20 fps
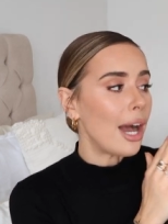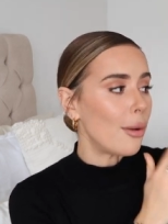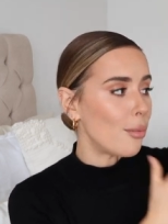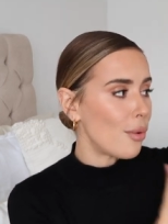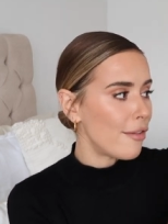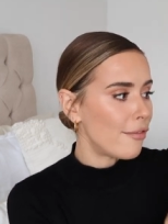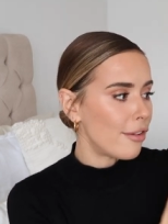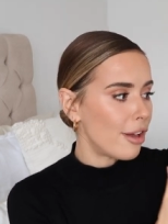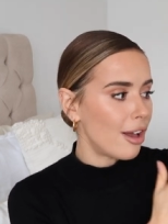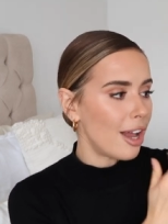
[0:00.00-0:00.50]

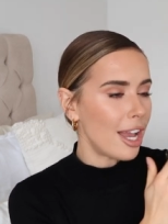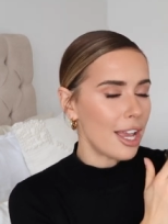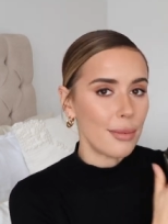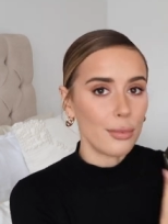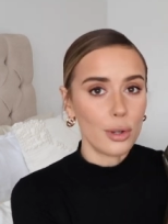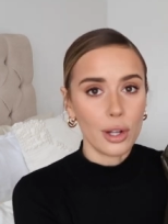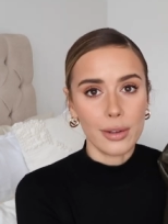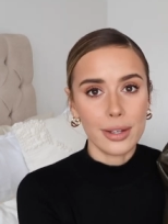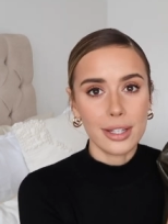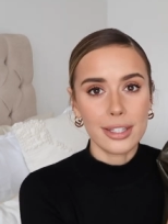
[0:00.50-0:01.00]
However, I
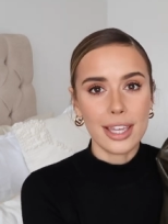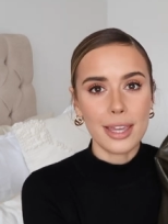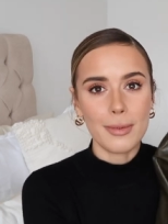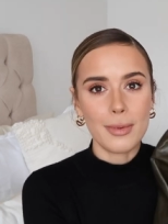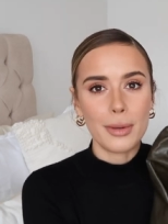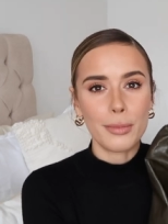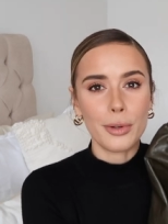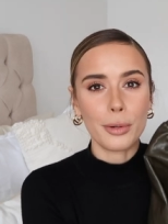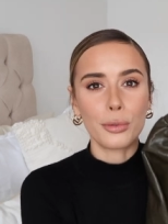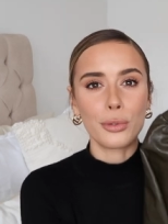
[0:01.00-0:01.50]
am going to
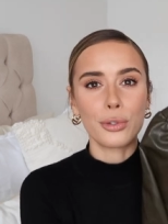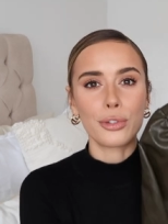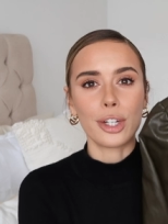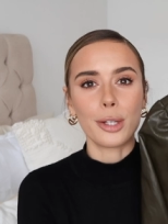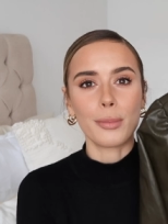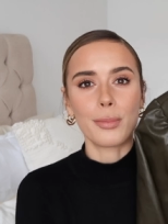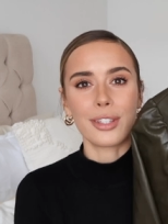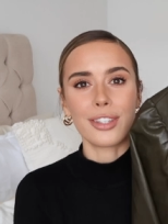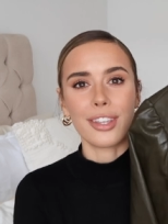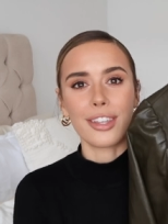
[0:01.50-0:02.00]
keep it in my
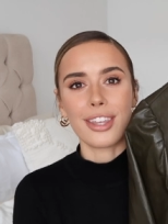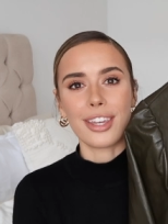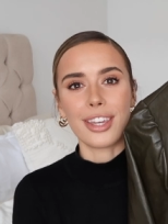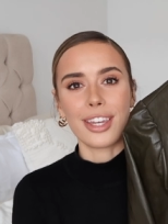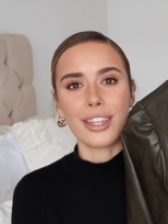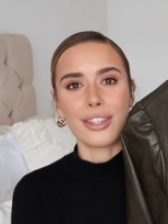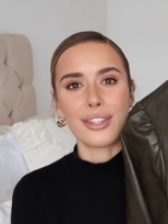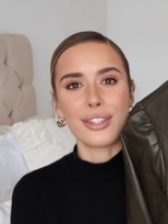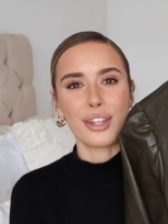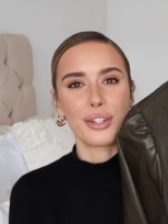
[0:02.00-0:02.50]
wardrobe because I think
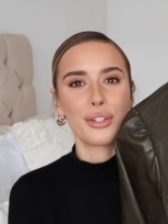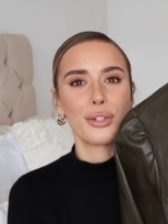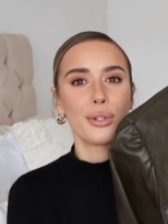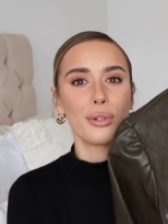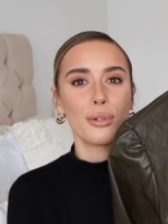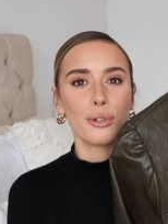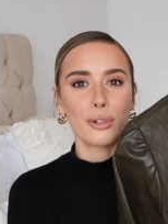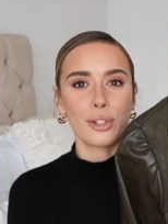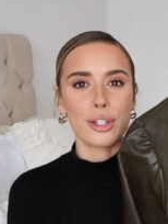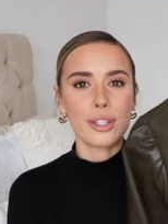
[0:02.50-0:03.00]
it is such a
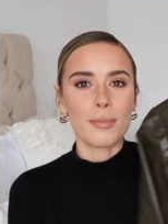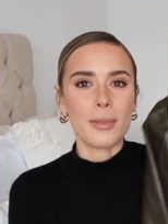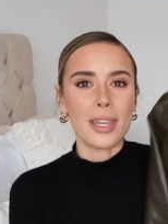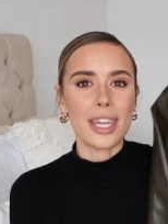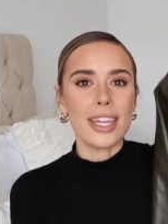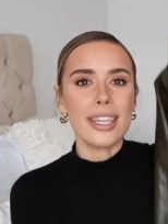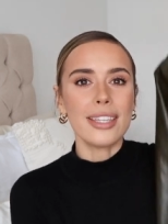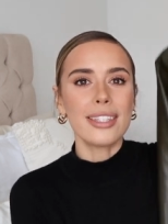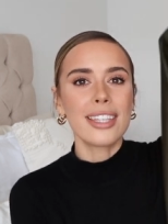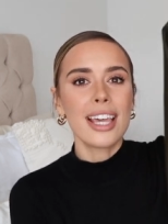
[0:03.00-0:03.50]
gorgeous
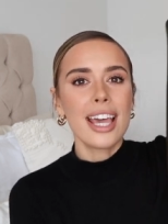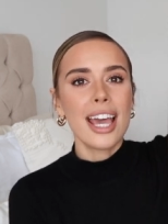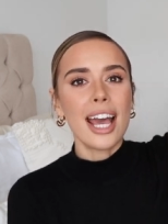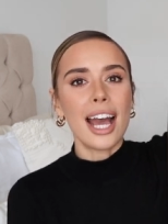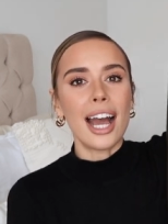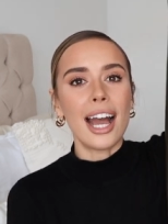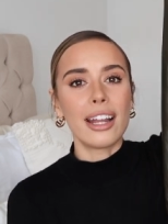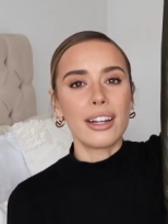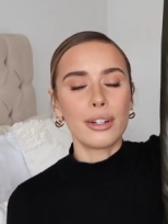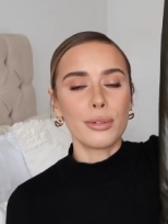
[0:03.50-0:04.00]
piece
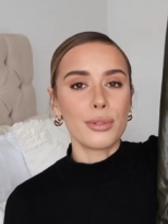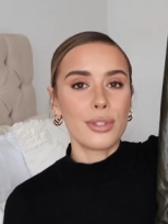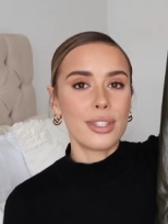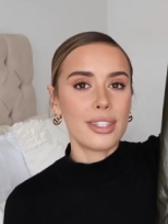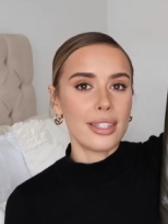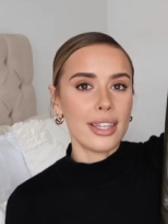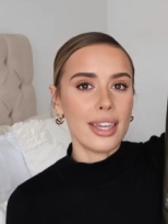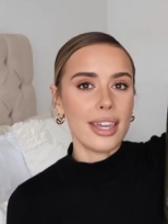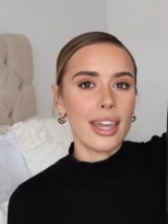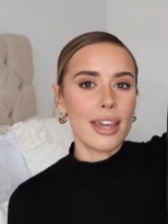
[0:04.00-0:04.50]
and I will
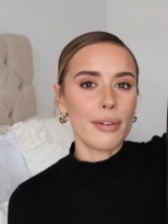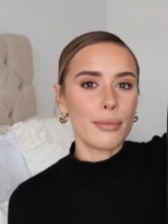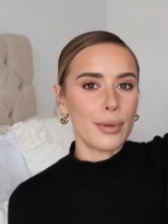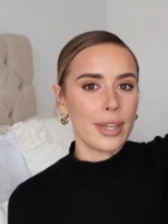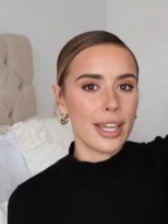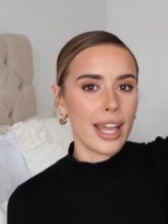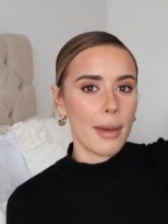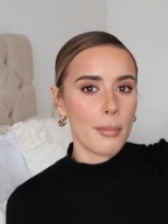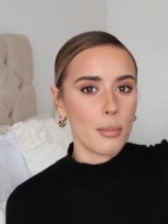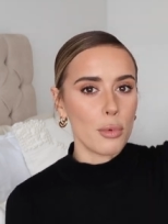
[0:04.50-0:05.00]
see if
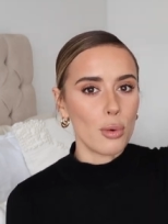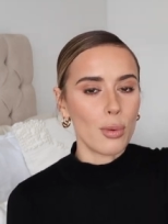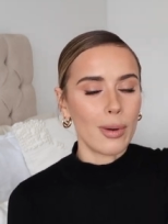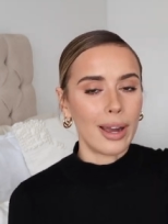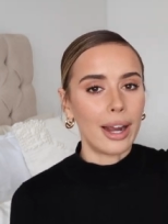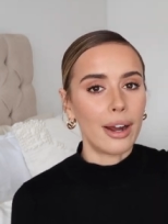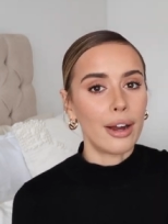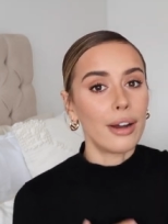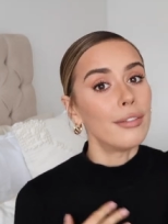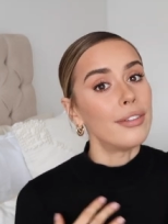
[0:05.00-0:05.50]
we get more
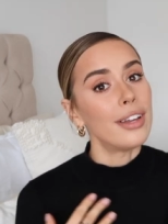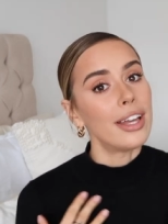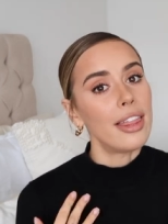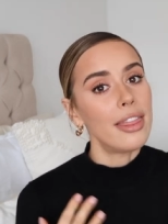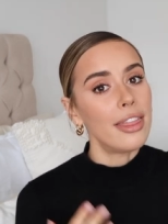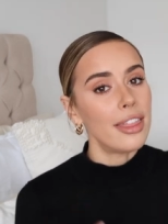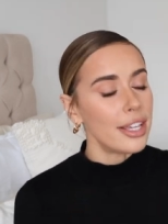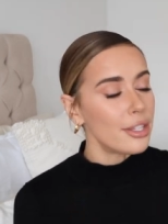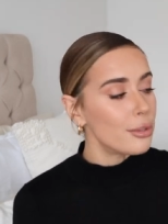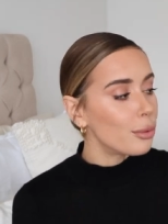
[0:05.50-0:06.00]
wear out of it
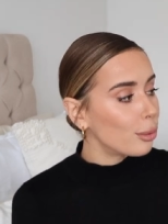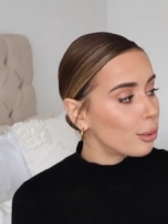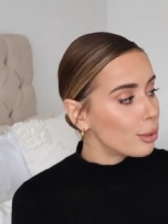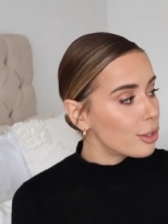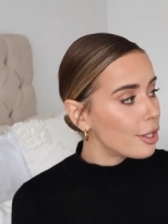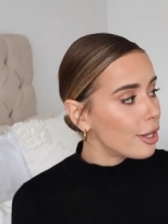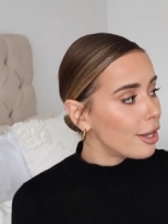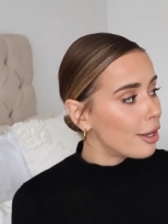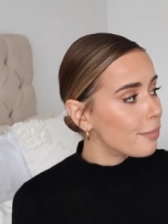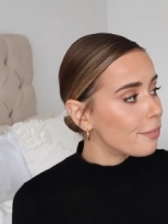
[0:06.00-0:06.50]
this
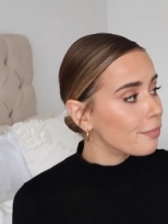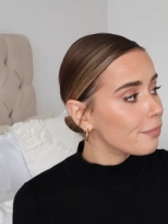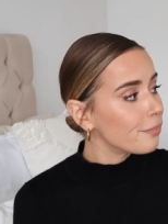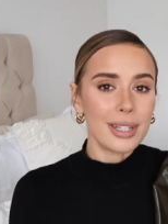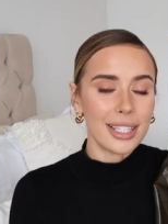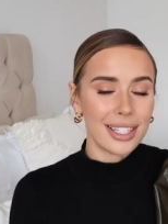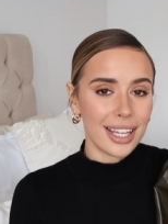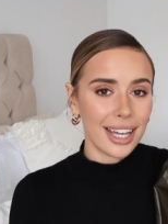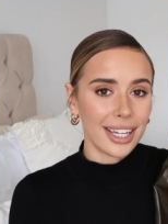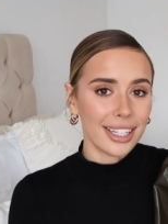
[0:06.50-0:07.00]
autumn.
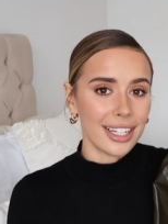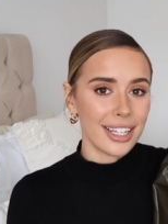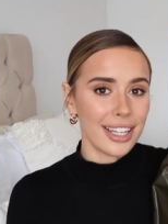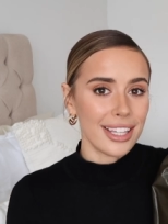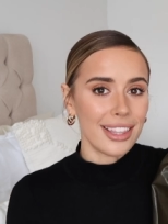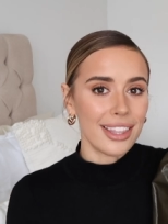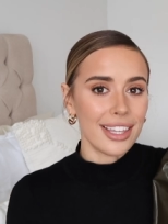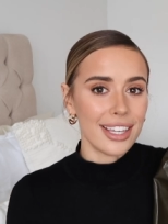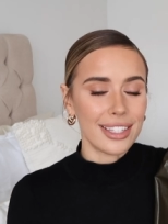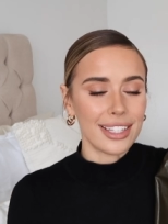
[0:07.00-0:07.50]
But sadly,
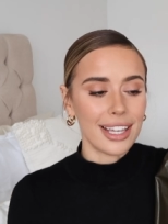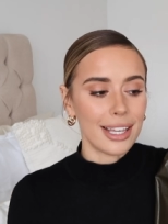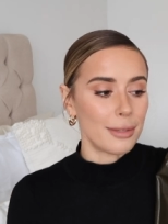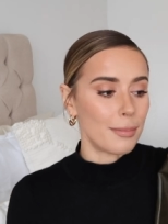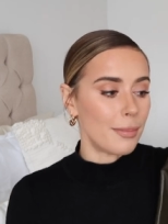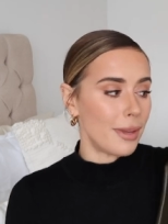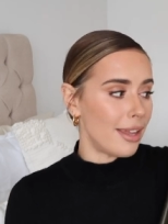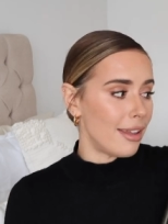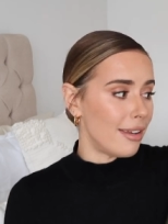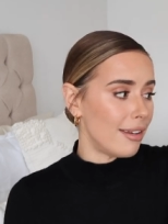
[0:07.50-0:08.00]
this has
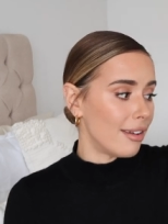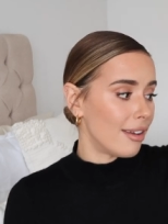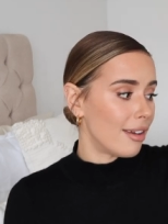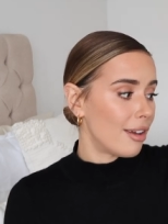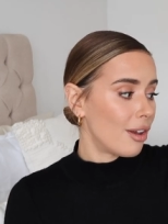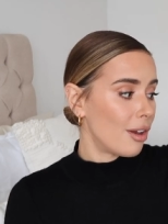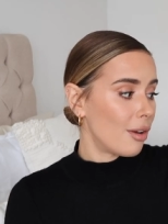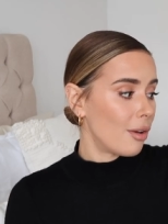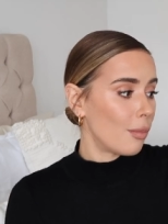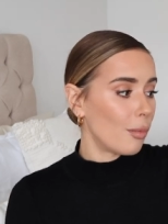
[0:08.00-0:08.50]
been
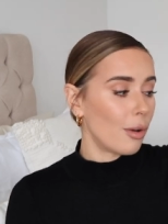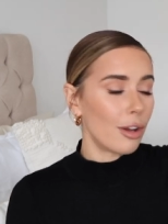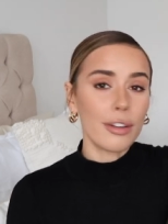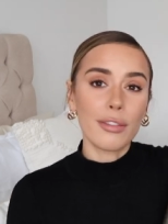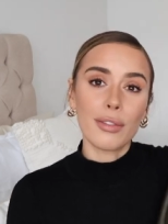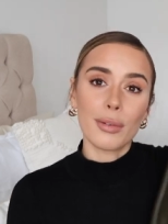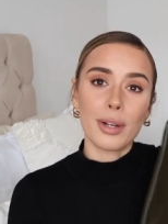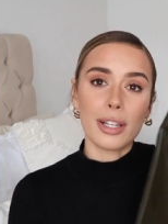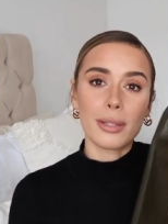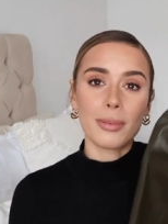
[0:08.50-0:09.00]
one
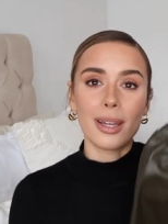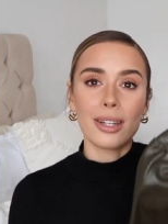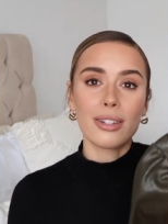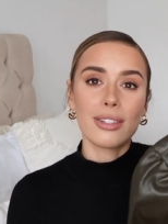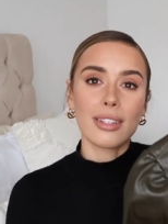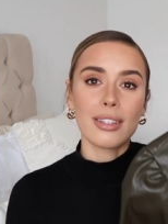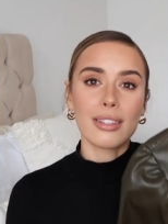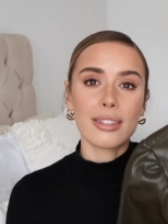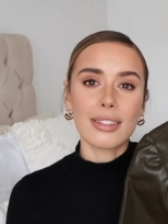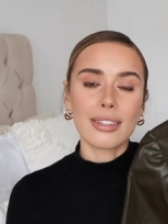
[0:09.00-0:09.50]
of the worst
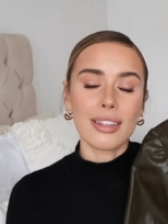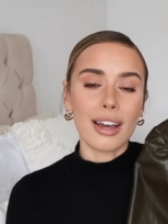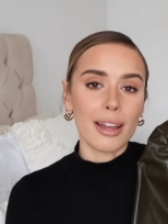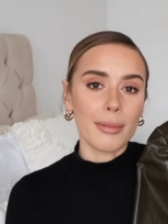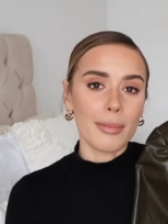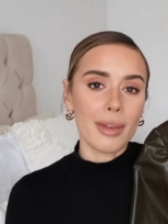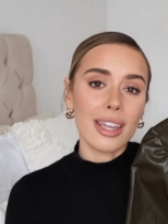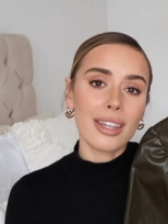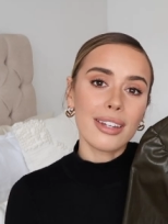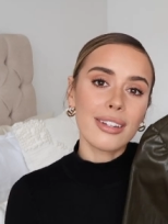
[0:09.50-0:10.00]
purchases that
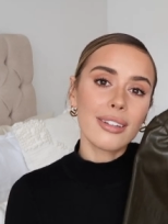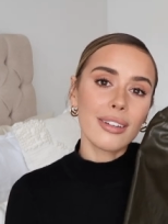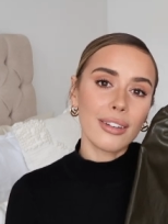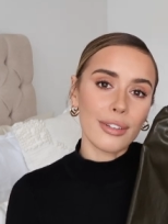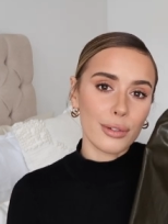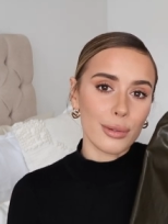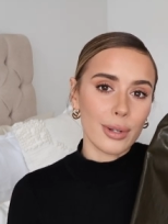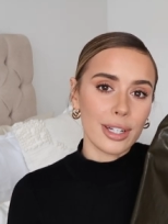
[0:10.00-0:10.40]
I made of